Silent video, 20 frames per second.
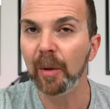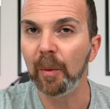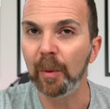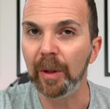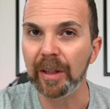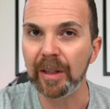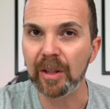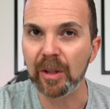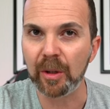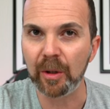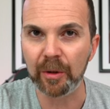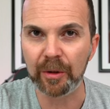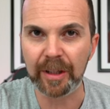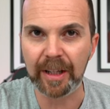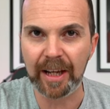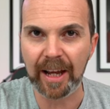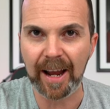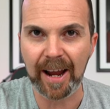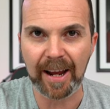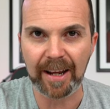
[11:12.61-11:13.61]
with
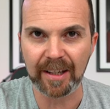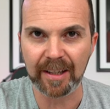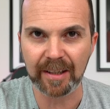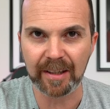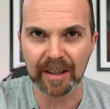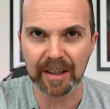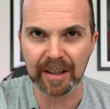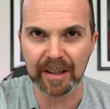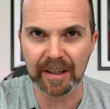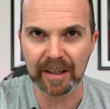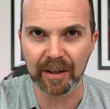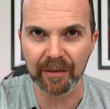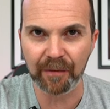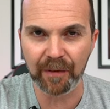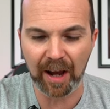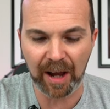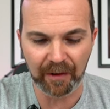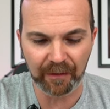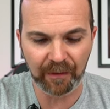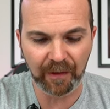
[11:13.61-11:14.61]
Sony
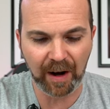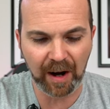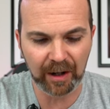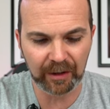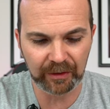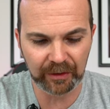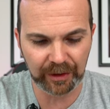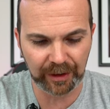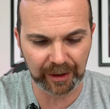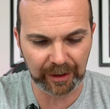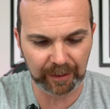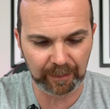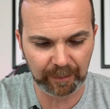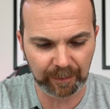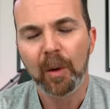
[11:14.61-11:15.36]
a6500,